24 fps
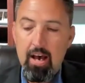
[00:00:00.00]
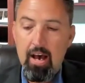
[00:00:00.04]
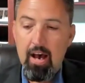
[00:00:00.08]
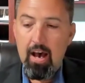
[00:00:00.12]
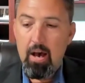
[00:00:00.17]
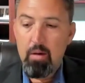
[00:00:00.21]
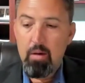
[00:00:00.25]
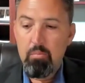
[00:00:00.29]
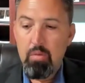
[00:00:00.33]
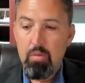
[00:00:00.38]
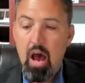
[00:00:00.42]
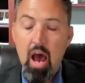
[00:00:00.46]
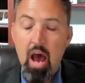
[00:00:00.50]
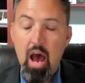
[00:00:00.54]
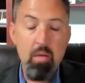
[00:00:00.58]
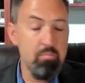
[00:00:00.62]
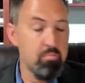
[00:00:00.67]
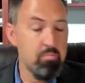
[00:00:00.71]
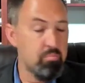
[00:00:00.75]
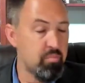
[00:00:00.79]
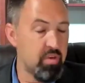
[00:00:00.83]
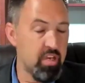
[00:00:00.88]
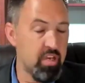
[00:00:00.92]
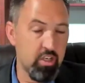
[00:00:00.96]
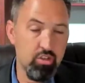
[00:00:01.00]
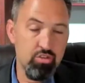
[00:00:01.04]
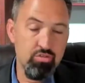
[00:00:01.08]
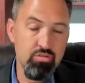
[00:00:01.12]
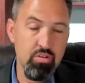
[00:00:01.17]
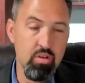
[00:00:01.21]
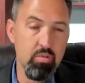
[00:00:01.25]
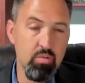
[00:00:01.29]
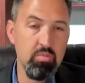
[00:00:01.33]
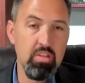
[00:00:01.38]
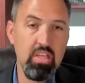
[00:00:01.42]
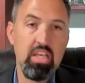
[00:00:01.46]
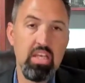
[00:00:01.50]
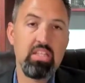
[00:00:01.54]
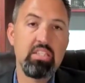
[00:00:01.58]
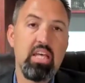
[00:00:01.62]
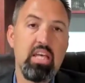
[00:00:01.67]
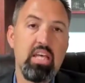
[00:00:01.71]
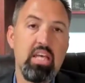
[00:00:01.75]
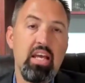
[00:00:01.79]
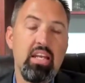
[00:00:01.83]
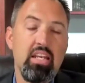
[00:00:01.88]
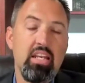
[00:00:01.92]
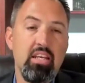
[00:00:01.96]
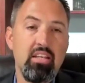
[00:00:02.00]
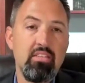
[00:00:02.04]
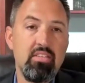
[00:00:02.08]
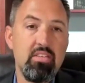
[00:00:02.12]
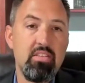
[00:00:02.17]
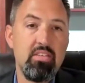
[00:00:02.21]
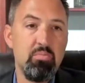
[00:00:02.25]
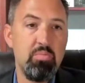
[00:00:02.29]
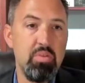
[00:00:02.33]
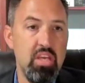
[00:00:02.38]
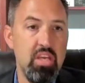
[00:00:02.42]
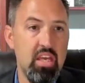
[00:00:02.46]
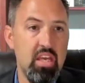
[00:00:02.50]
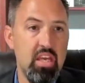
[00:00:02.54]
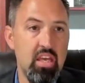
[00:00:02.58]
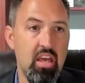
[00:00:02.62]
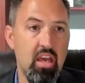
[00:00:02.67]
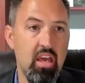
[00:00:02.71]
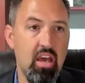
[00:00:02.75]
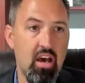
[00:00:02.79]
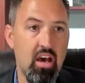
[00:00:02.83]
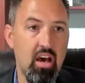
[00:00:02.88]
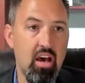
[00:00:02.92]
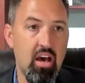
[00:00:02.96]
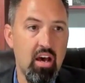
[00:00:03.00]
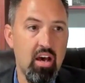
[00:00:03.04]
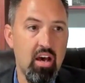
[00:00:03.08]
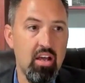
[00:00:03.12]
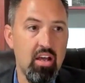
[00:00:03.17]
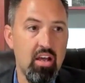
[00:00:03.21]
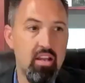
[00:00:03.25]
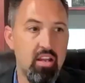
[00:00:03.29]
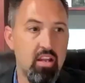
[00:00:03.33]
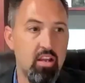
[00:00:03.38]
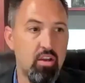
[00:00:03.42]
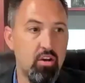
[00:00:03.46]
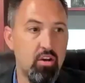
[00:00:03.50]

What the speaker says: I'm extremely excited to be a